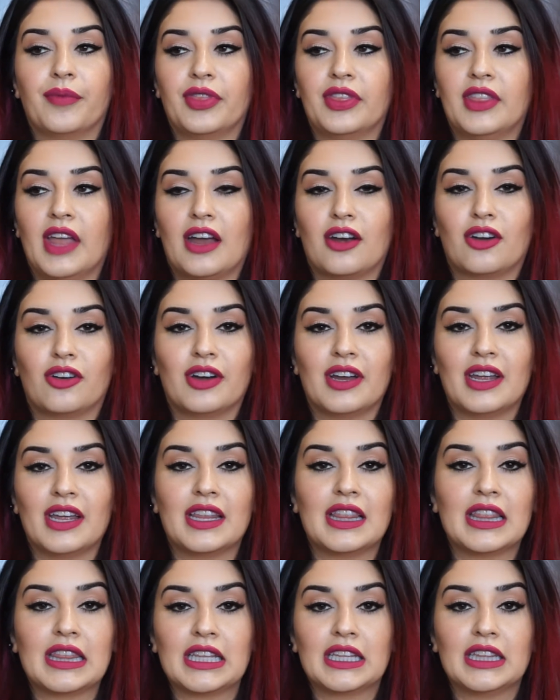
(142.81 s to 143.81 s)
that are
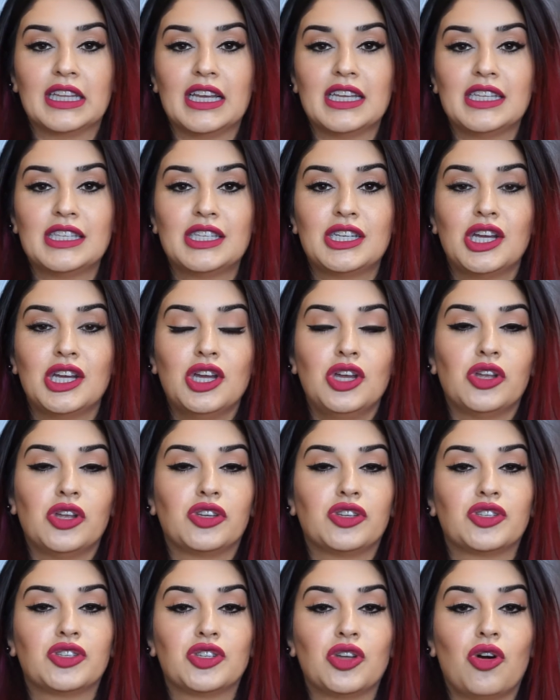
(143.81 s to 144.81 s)
in the list.
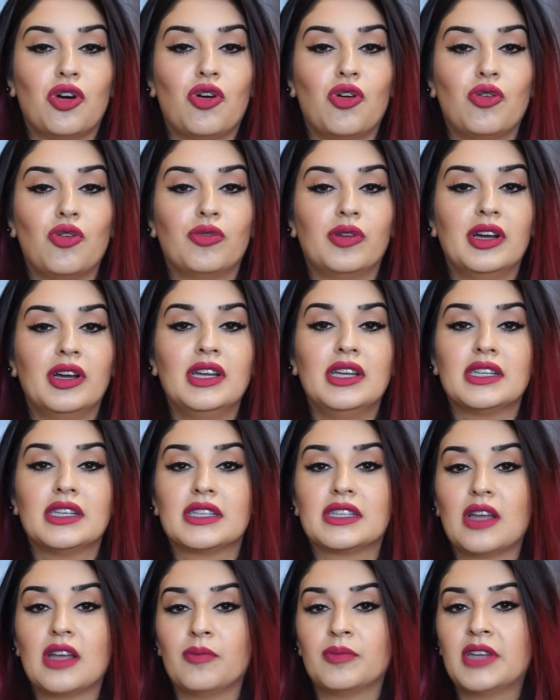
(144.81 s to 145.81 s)
So
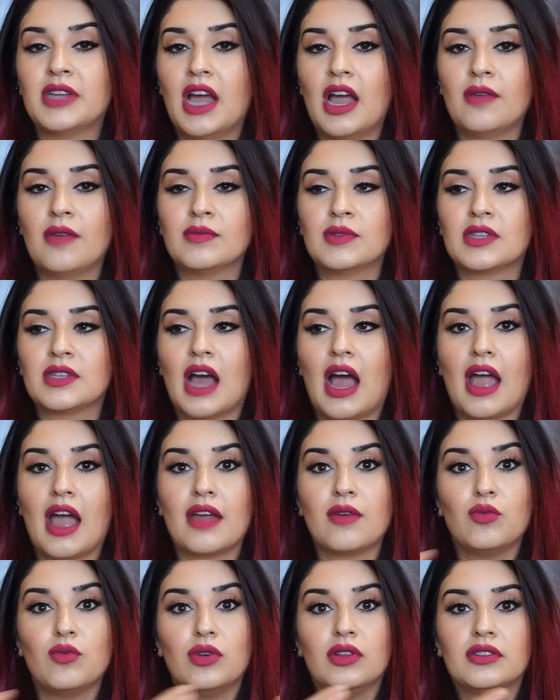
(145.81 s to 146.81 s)
sometimes
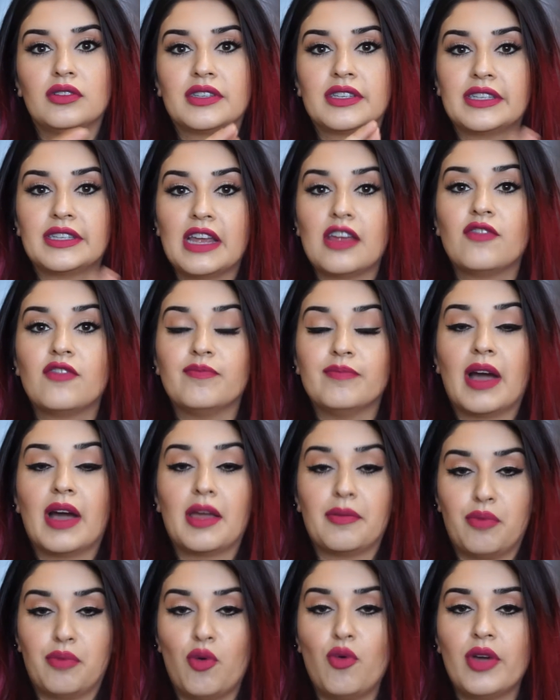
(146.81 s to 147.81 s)
I will save
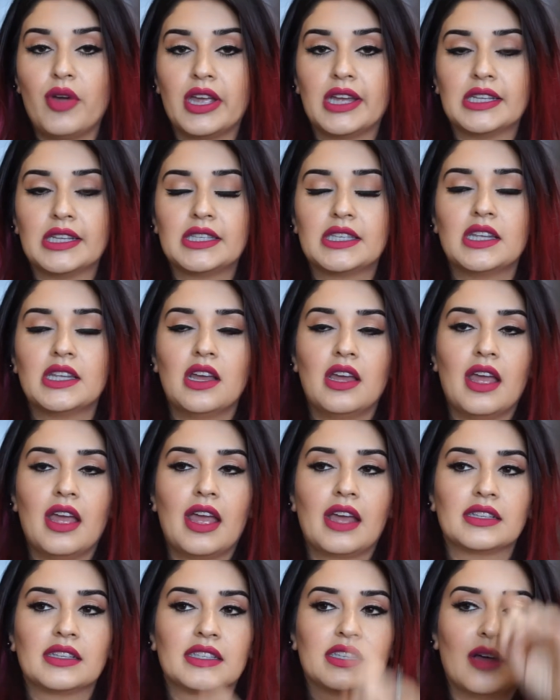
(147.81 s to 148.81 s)
my points,
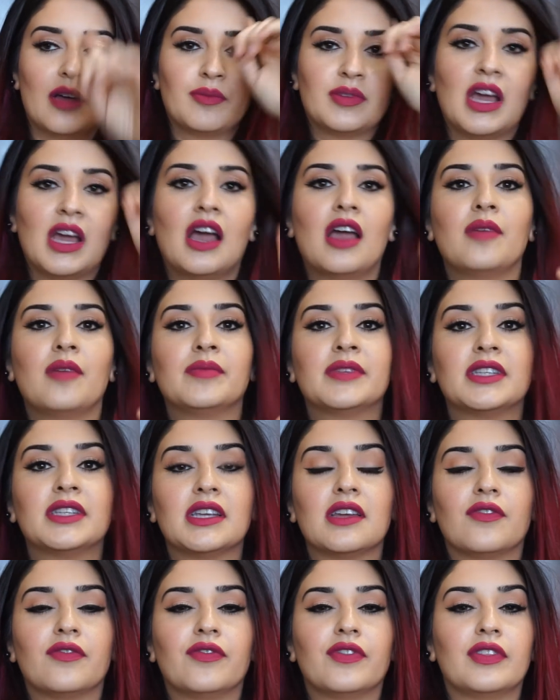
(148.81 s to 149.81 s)
and sometimes
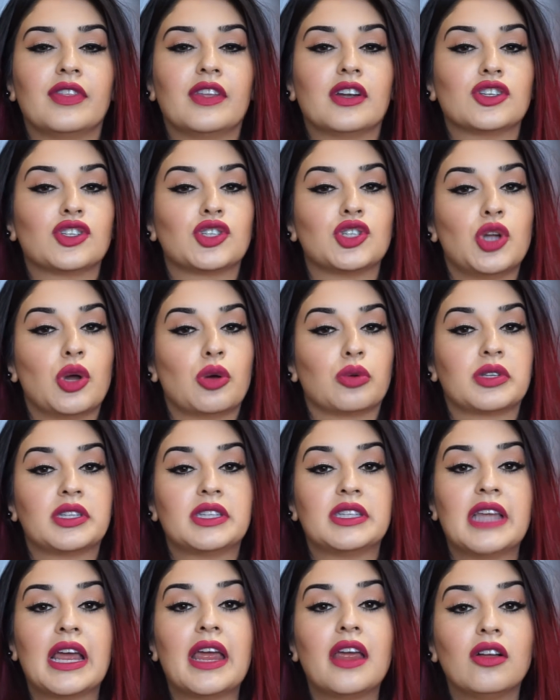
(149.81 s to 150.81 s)
if there's no
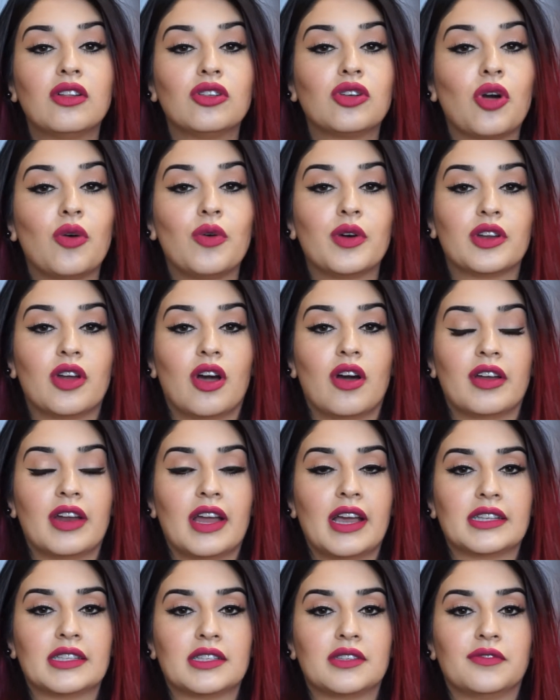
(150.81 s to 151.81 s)
sale going on
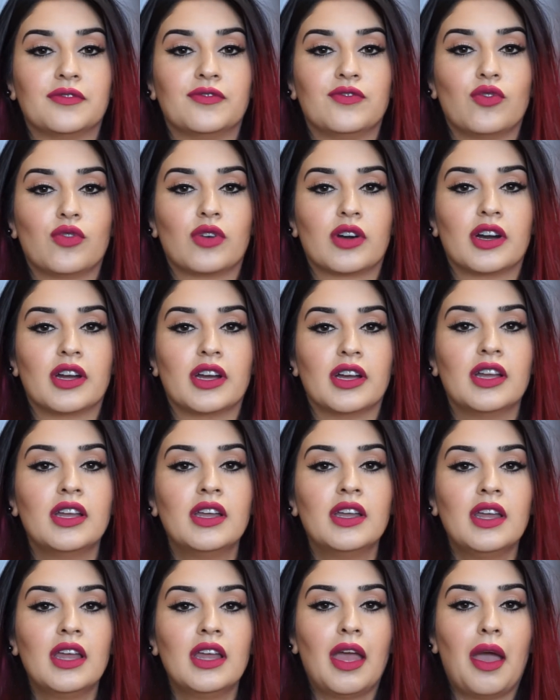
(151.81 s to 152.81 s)
at Sephora,
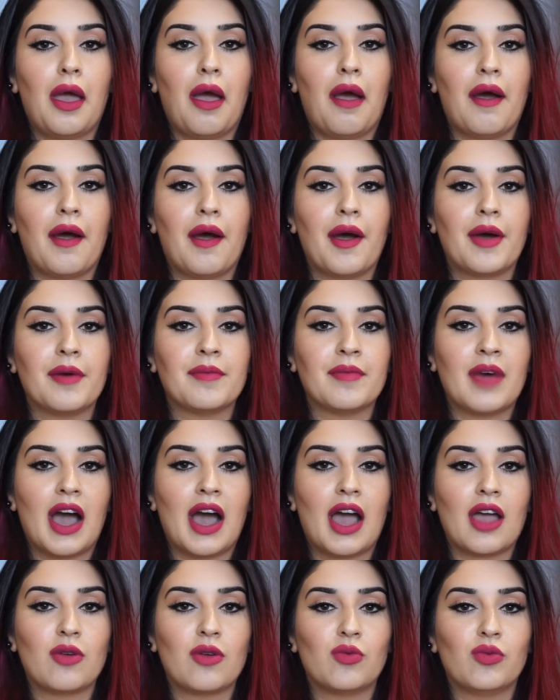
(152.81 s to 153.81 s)

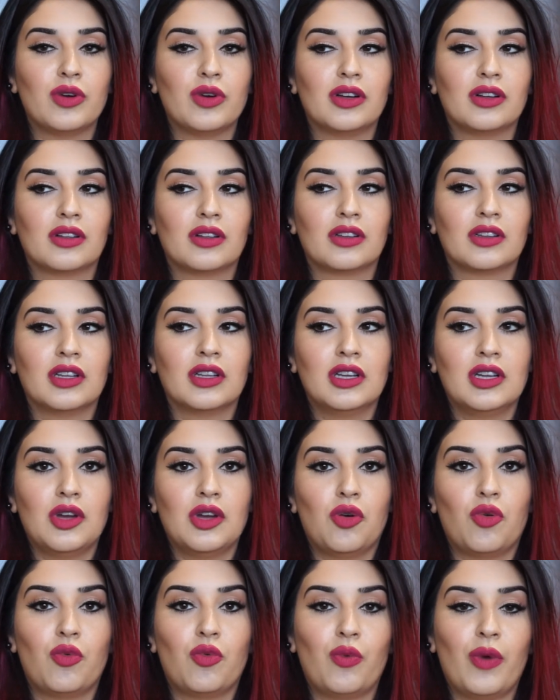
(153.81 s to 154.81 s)
I will
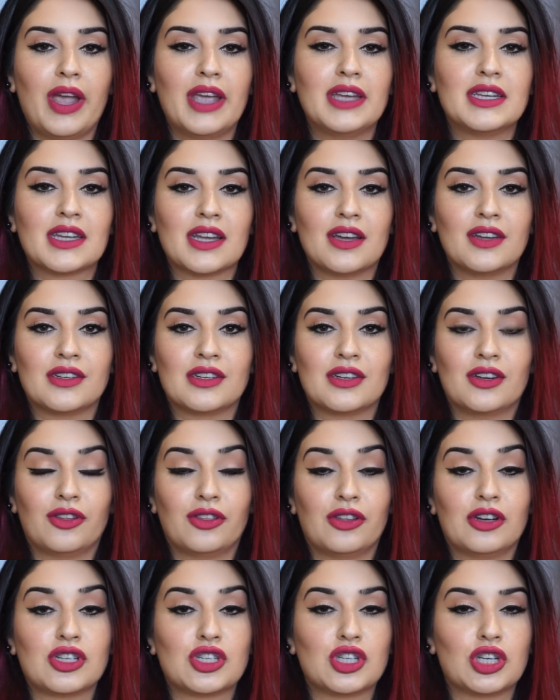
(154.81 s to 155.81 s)
wait until
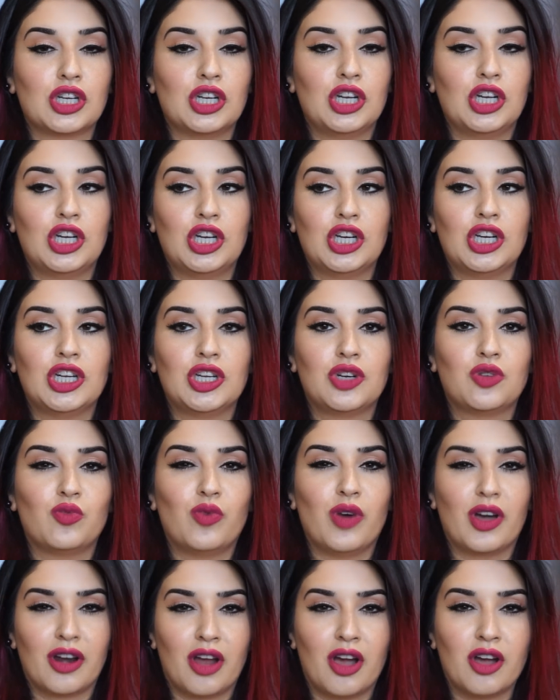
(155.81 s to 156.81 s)
there's a good
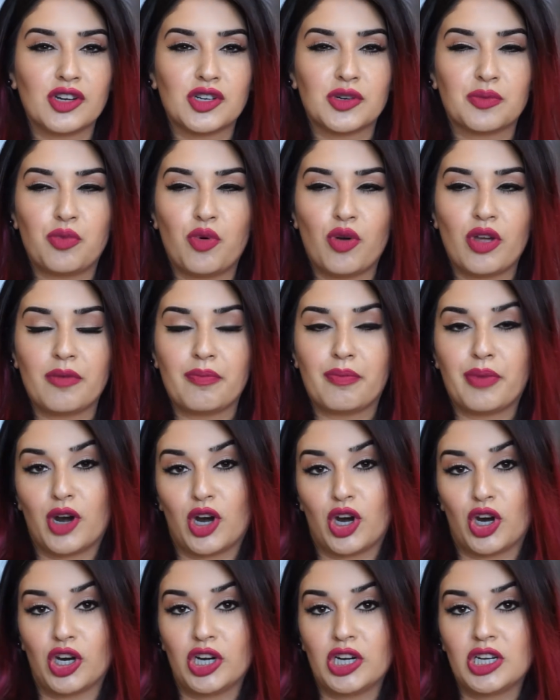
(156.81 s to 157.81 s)
100 point
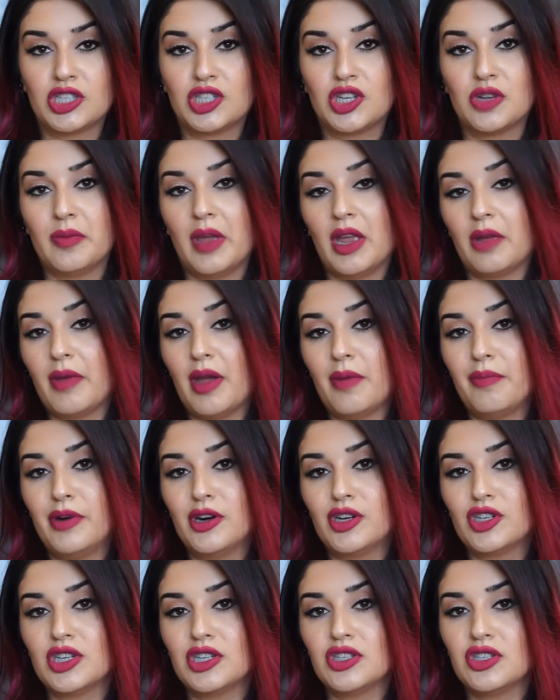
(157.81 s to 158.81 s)
perk to make my
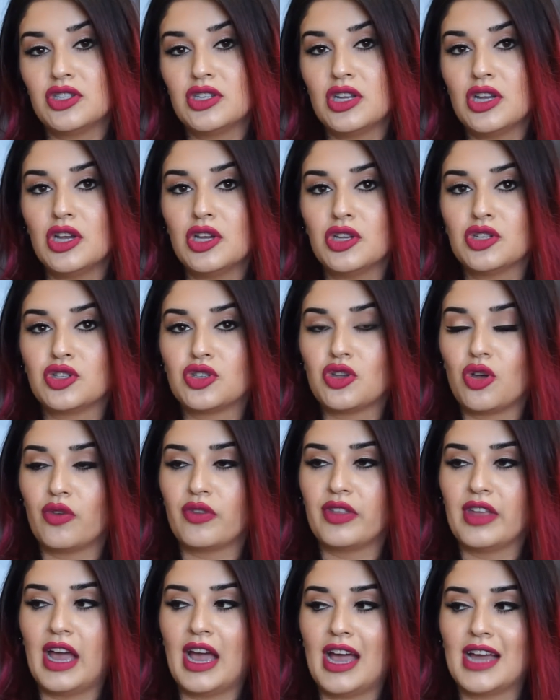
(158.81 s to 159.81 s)
purchase, so
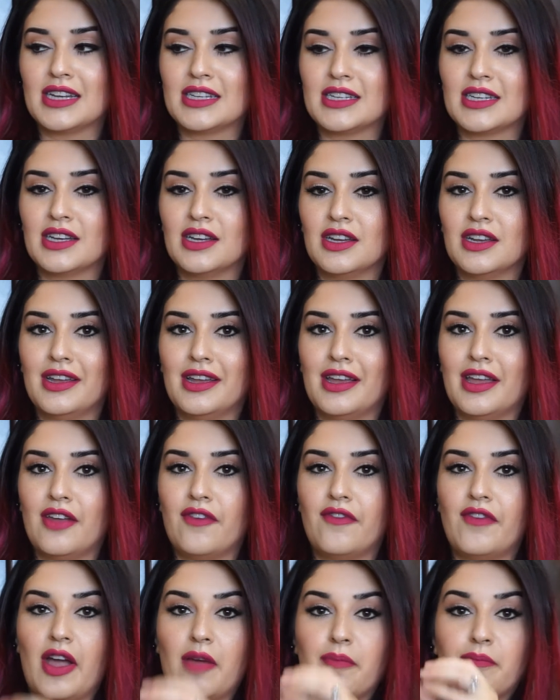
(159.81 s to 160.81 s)
that
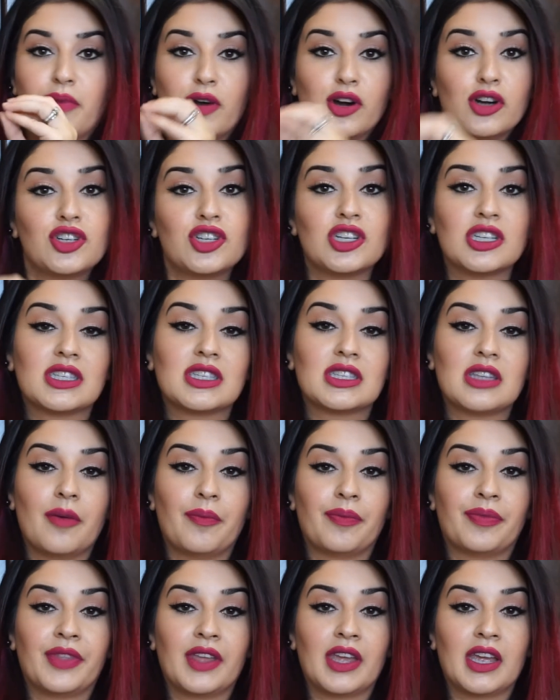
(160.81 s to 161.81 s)
if I purchase
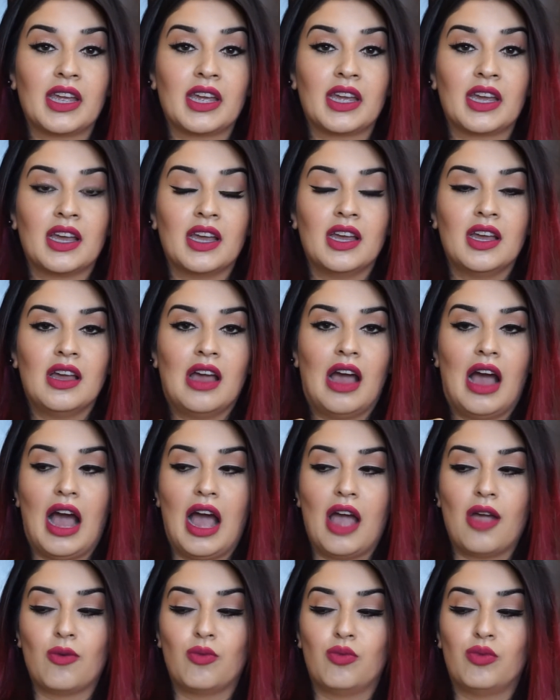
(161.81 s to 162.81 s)
something,
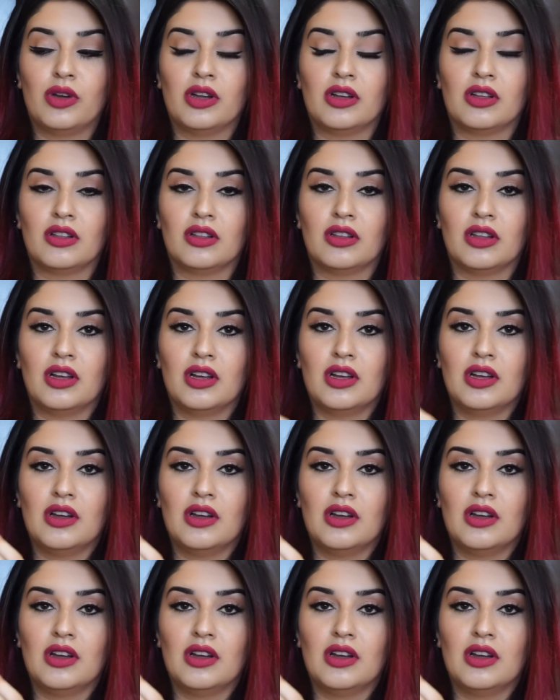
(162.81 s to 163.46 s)
I will